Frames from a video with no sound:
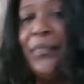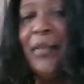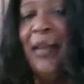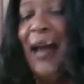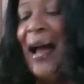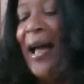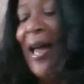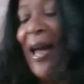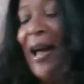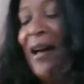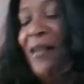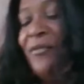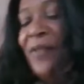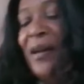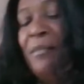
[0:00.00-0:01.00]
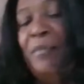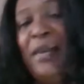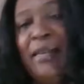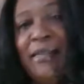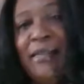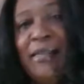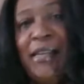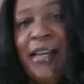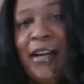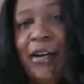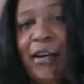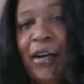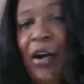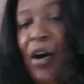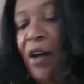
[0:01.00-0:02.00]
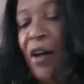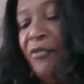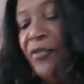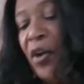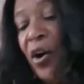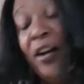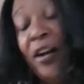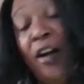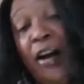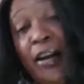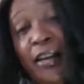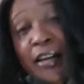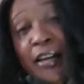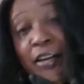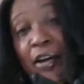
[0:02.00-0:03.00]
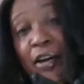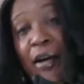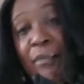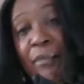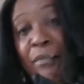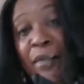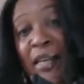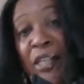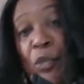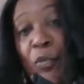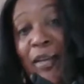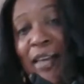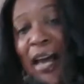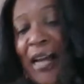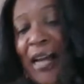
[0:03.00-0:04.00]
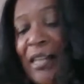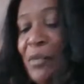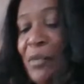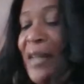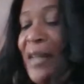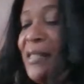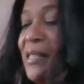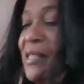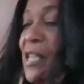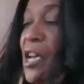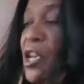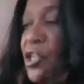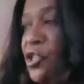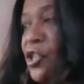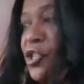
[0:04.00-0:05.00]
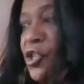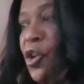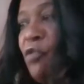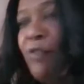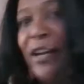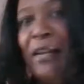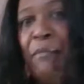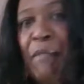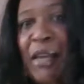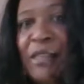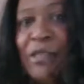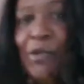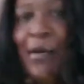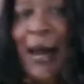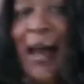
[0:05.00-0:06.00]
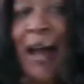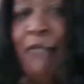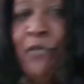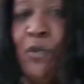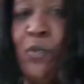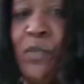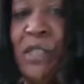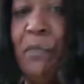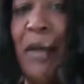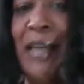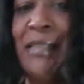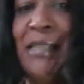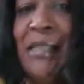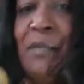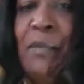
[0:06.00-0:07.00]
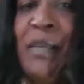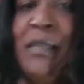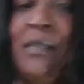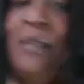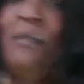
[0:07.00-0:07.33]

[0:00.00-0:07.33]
I have a mix here of our garlic and herb mixed with Yana spices, so it's already mixed. So I have two spices mixed in